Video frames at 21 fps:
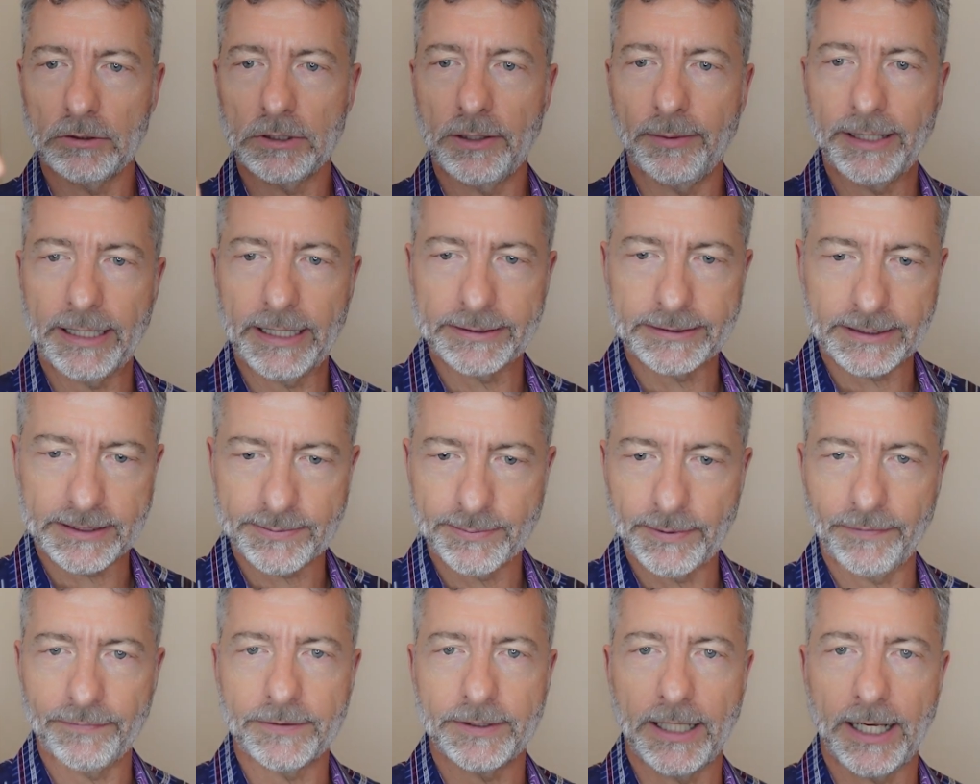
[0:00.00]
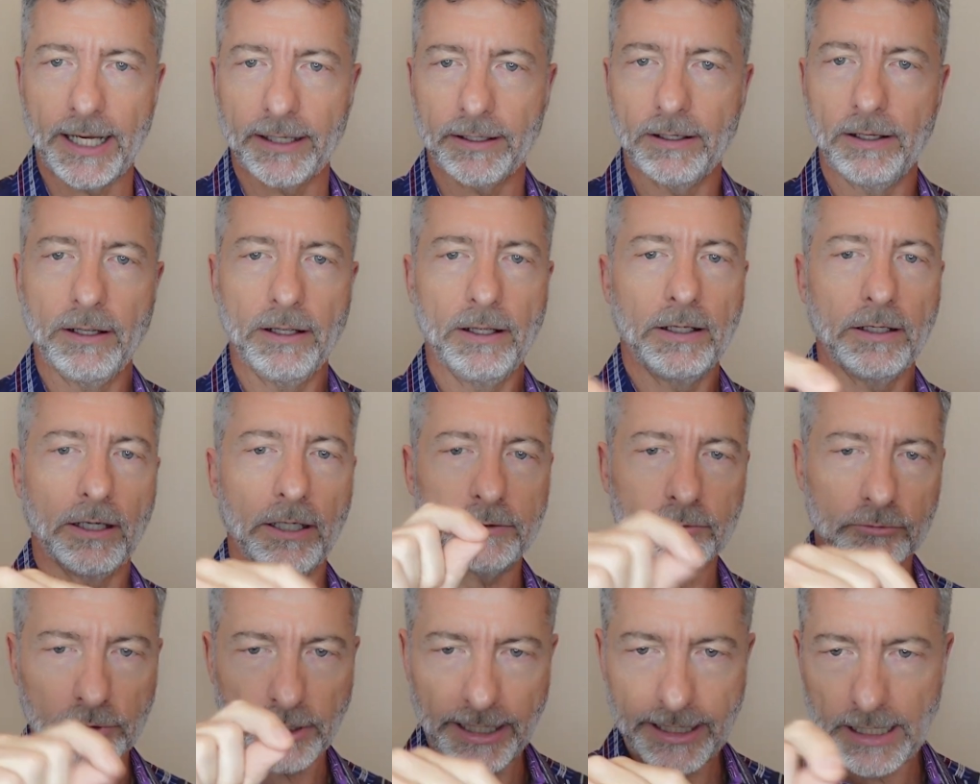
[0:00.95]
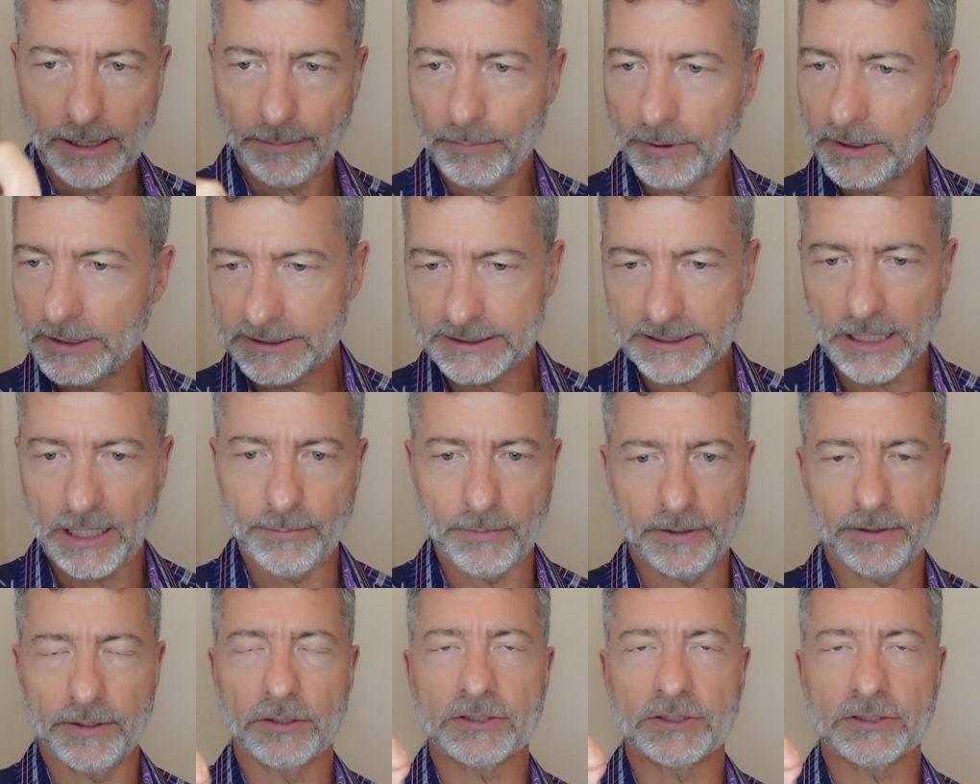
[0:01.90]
let me get the Smith debt and write up an assignment.